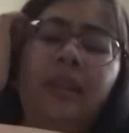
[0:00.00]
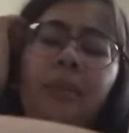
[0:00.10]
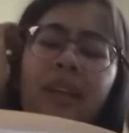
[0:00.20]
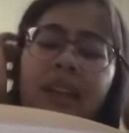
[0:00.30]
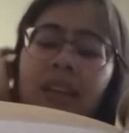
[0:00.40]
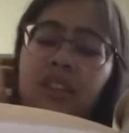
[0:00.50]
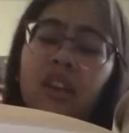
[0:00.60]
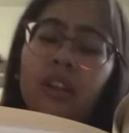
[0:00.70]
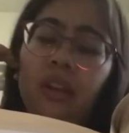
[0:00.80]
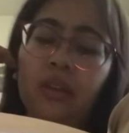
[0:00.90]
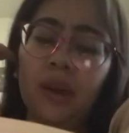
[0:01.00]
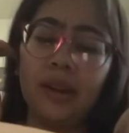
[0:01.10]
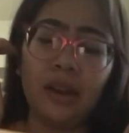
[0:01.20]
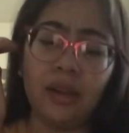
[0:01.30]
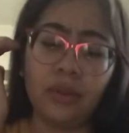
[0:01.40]
mean?" asked Charlotte, who
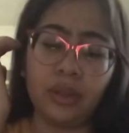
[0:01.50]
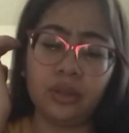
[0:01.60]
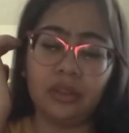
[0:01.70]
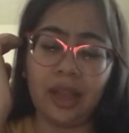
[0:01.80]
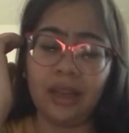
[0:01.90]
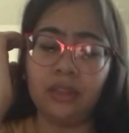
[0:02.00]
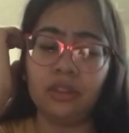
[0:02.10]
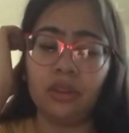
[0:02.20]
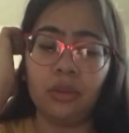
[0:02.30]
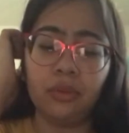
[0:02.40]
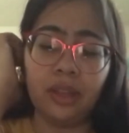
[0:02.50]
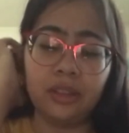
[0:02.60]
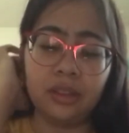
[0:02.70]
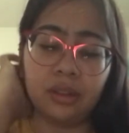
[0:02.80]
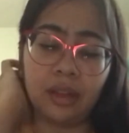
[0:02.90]
had never used any soap
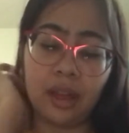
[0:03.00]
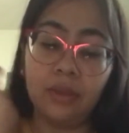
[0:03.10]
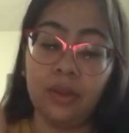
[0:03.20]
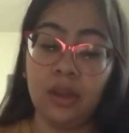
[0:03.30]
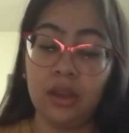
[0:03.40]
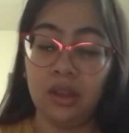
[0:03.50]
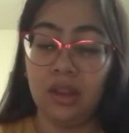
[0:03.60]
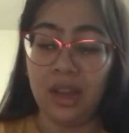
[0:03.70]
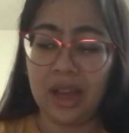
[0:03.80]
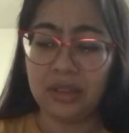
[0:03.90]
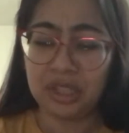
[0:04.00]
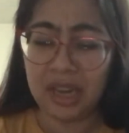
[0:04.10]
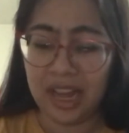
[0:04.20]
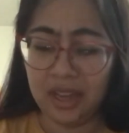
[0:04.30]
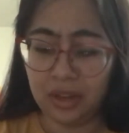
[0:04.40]
flakes in her life. "How
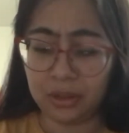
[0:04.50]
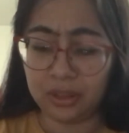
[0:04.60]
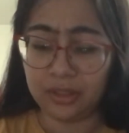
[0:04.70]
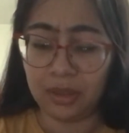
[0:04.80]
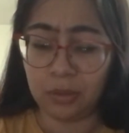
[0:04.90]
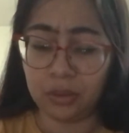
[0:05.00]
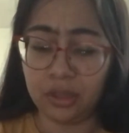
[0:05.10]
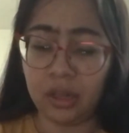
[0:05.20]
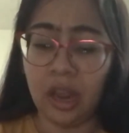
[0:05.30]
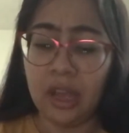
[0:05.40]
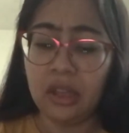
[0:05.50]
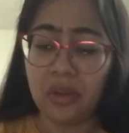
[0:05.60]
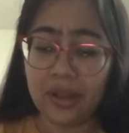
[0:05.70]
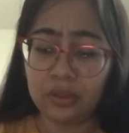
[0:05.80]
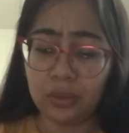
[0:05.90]
should I know?" said Templeton.
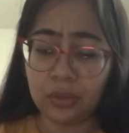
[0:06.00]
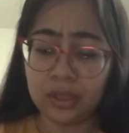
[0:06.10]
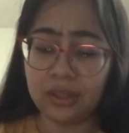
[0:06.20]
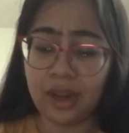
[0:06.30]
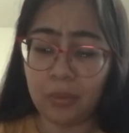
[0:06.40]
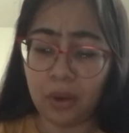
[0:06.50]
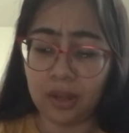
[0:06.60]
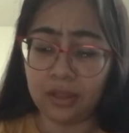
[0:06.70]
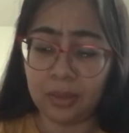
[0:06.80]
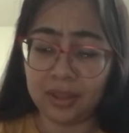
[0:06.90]
"You asked for words and I brought them. I